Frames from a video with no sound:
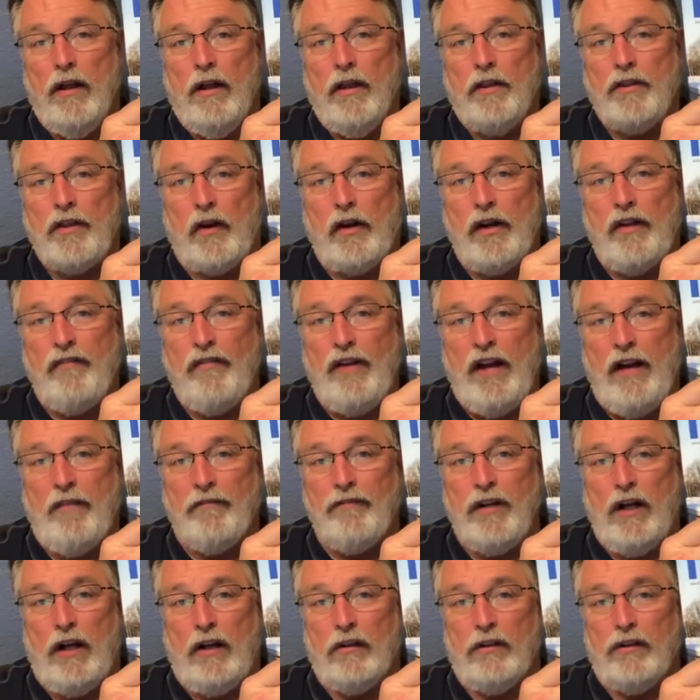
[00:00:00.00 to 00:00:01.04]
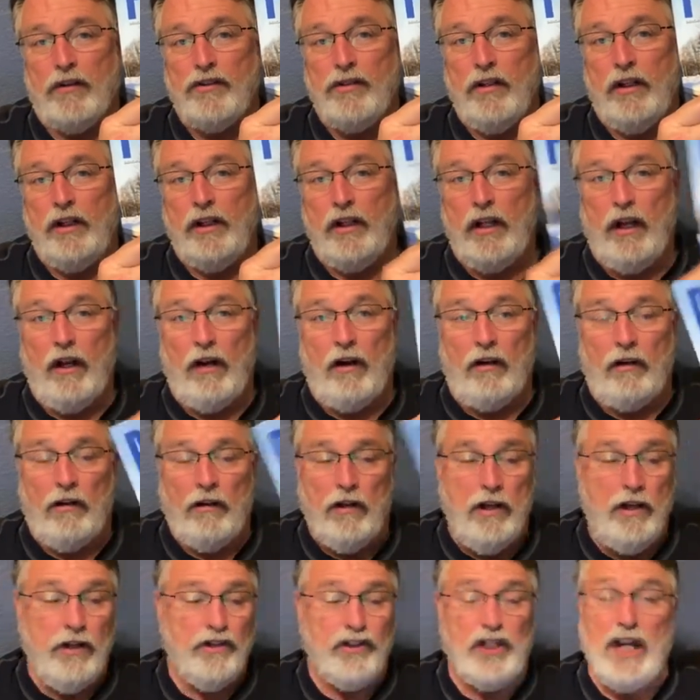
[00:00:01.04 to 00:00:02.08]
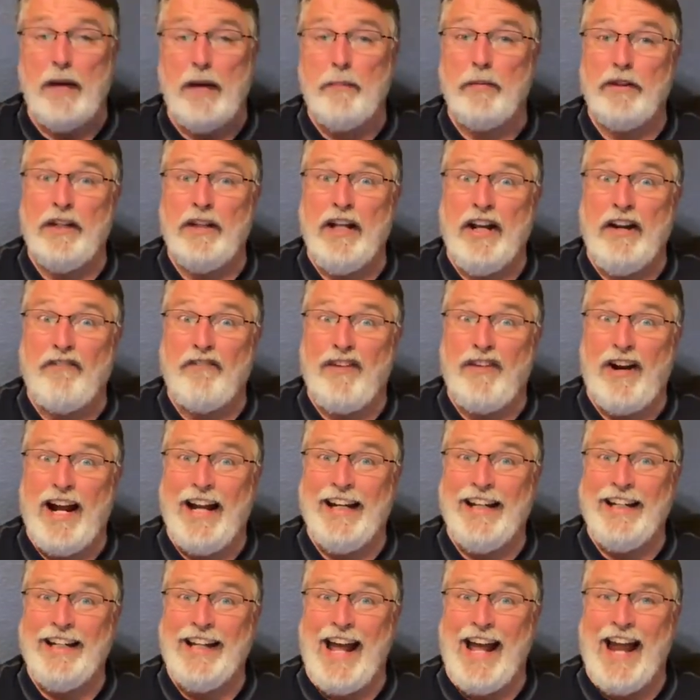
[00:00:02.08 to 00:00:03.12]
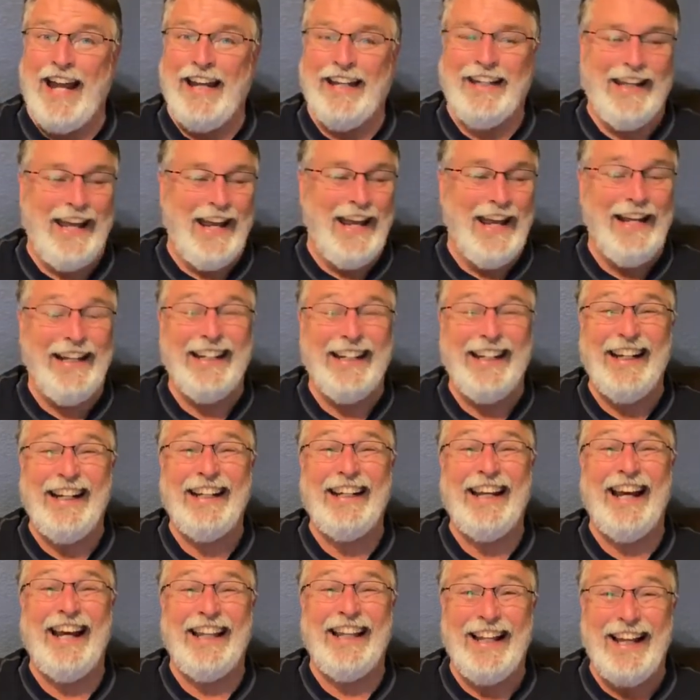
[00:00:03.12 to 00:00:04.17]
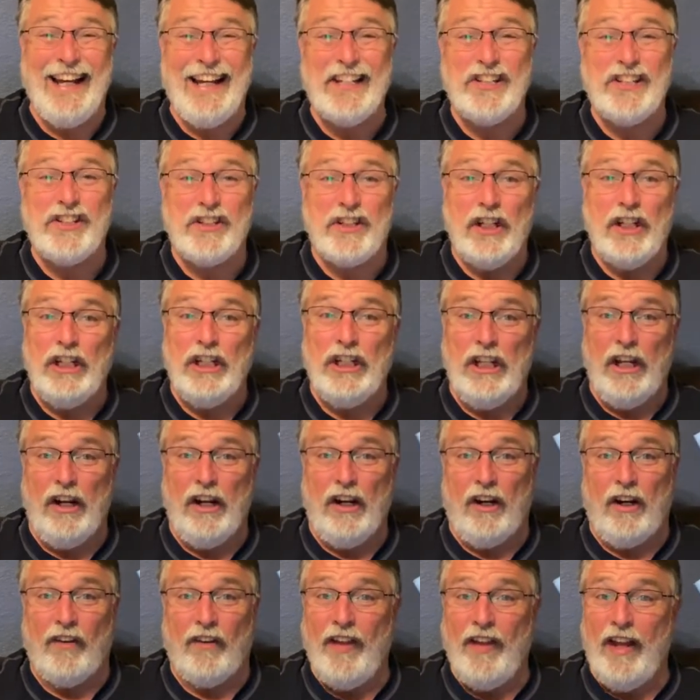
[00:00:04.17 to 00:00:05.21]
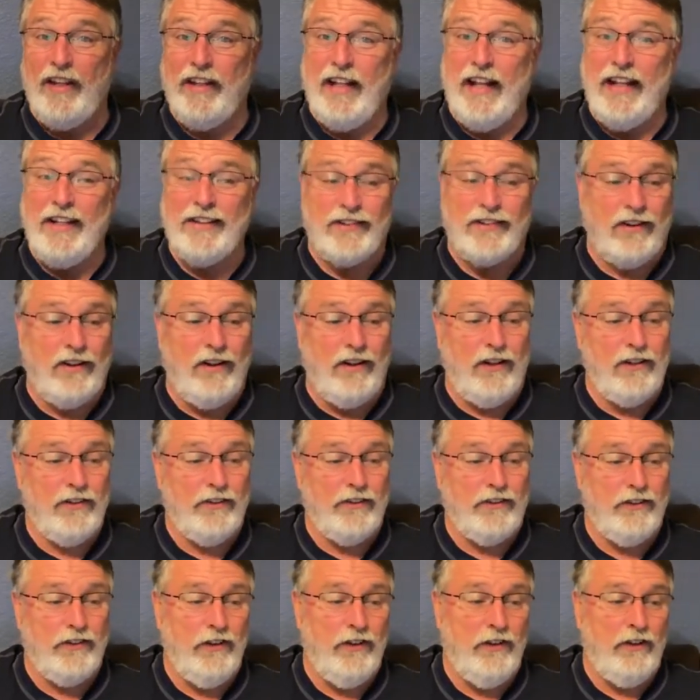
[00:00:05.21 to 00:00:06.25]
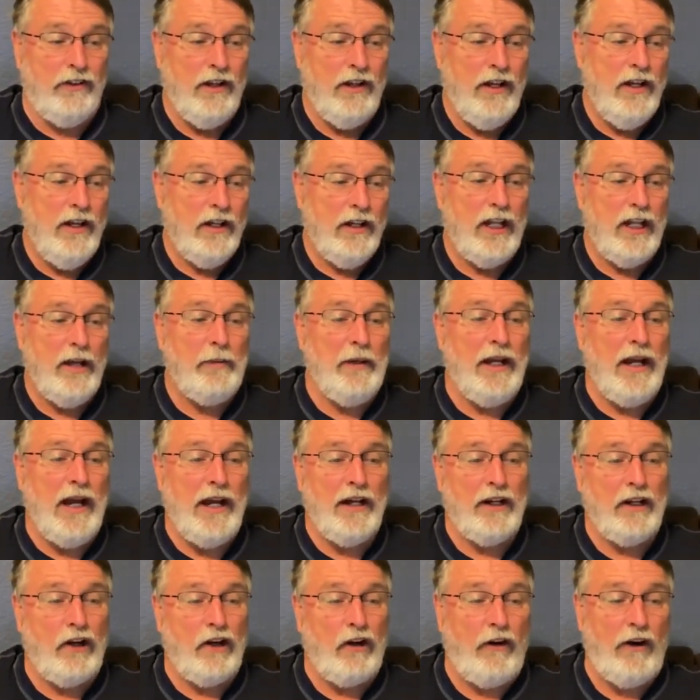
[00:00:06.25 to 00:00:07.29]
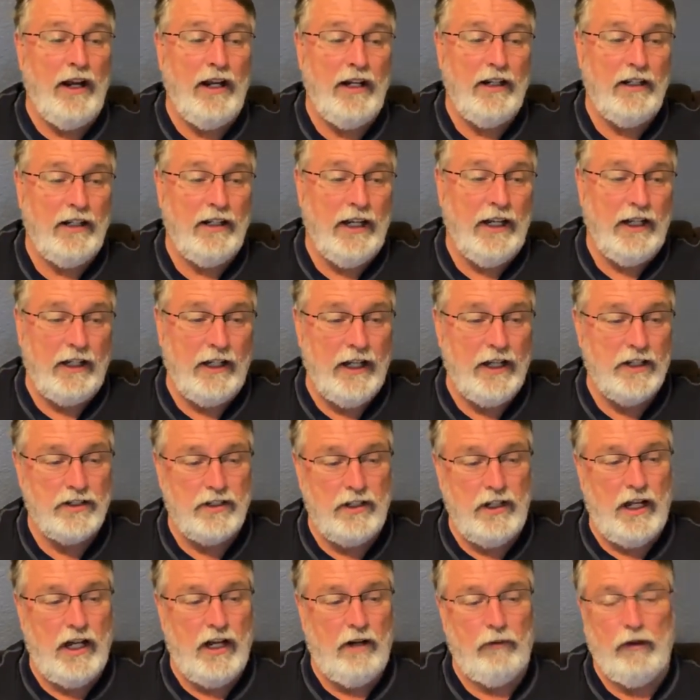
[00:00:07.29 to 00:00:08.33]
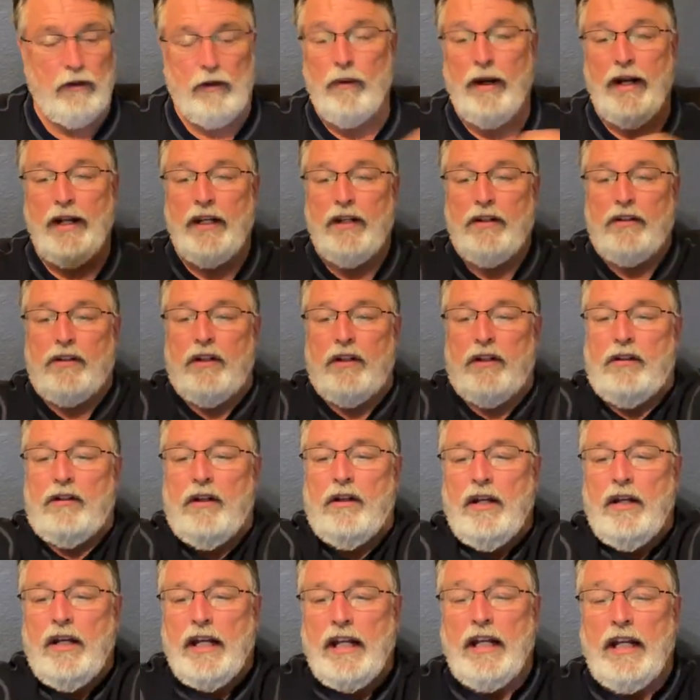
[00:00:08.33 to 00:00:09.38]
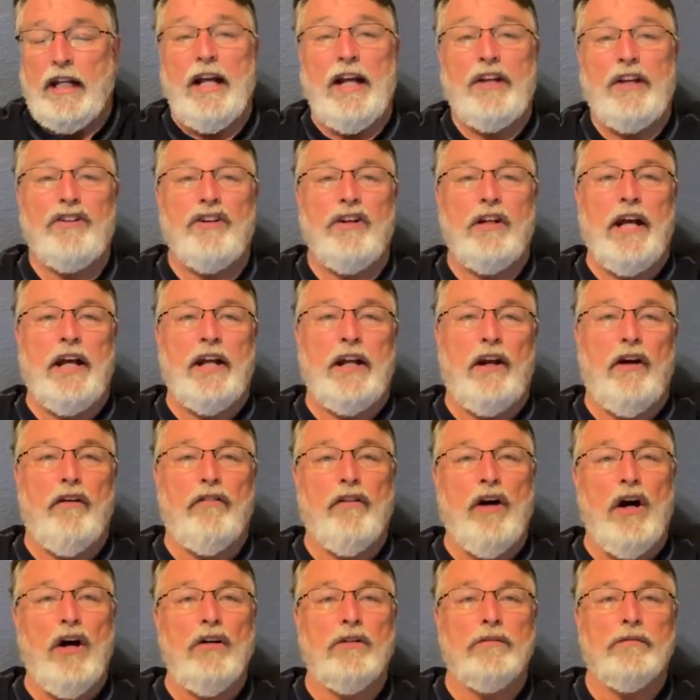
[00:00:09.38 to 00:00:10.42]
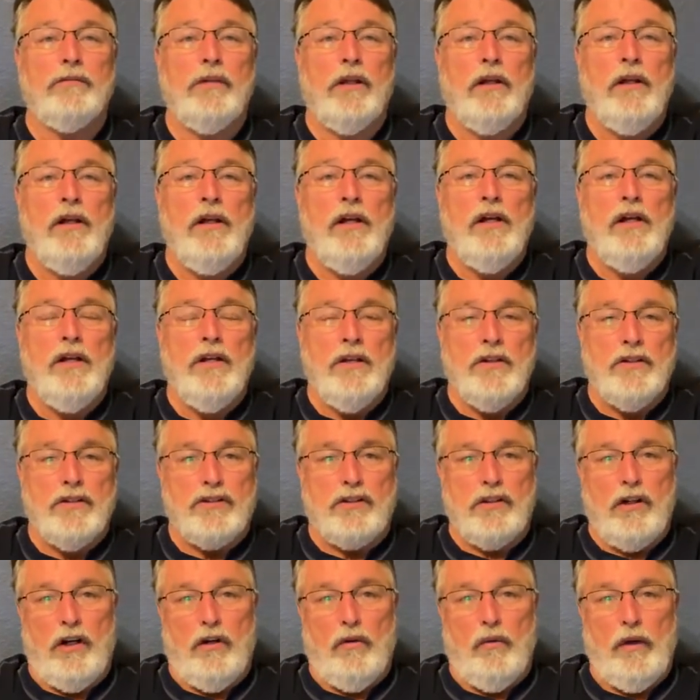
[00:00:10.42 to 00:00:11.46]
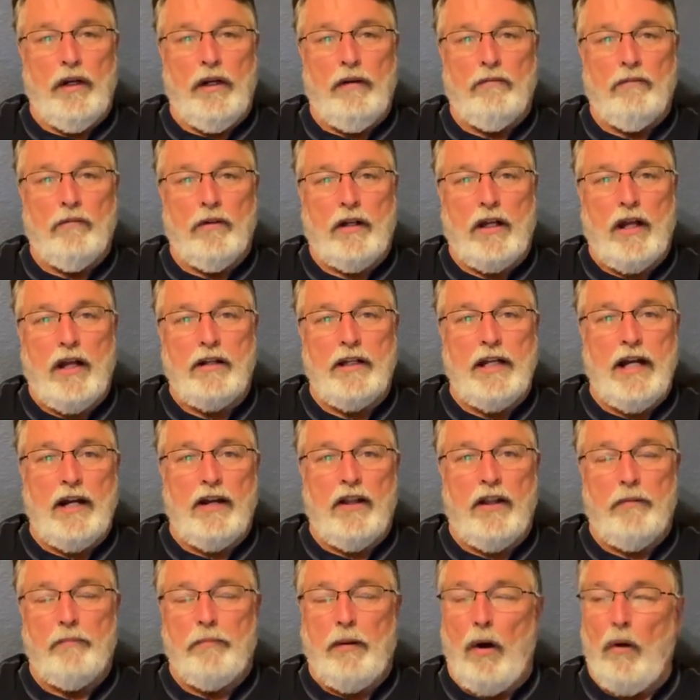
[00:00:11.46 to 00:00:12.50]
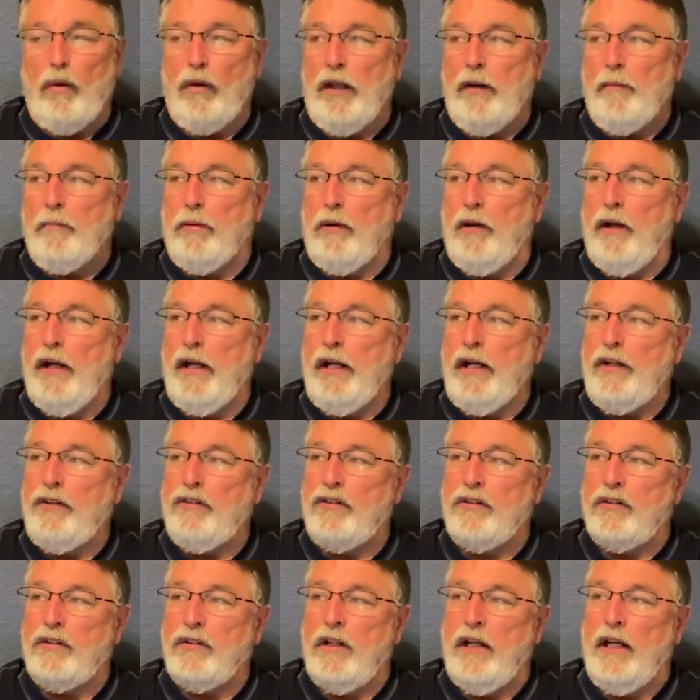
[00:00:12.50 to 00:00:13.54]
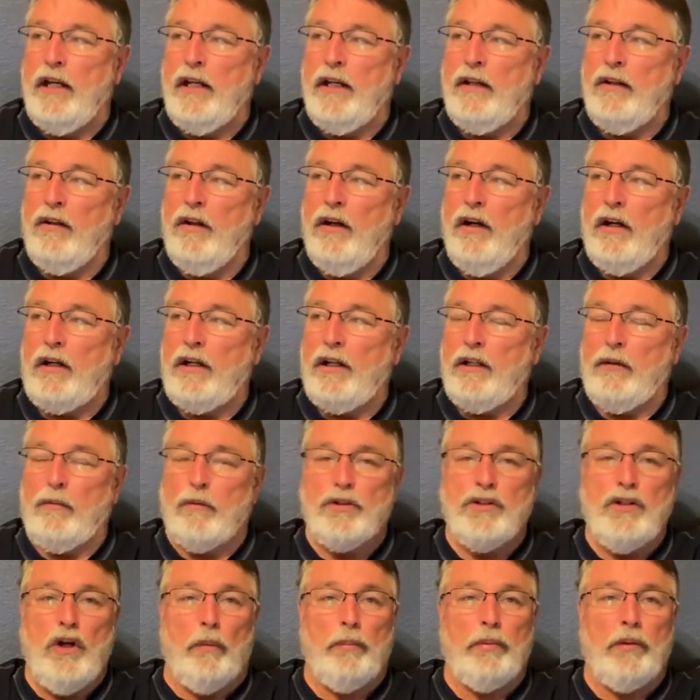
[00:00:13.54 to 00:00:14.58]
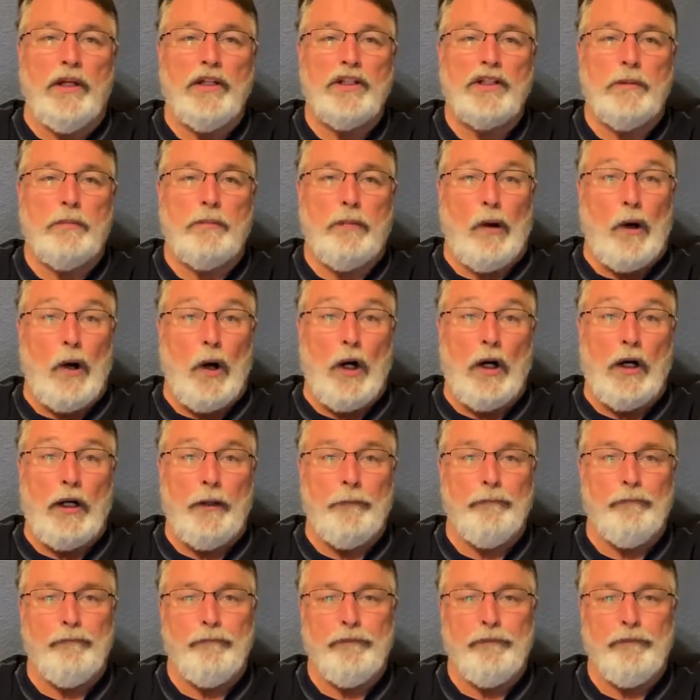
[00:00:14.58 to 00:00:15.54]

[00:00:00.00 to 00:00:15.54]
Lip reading: $35 a year, cheaper than a Friday night date, and it lasts a year, and that date's gone soon. Debbie and I had a great date last night. We waited to election day to go vote. So we got down to the polling place and looked, and there was no place to park.